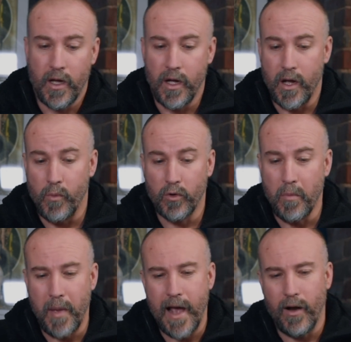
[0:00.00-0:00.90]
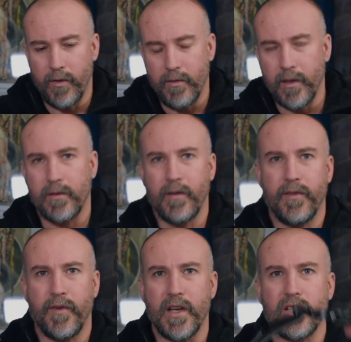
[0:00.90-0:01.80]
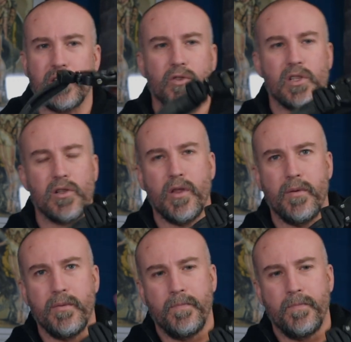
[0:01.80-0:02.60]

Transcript: And we'll compare like the finishing touches, like the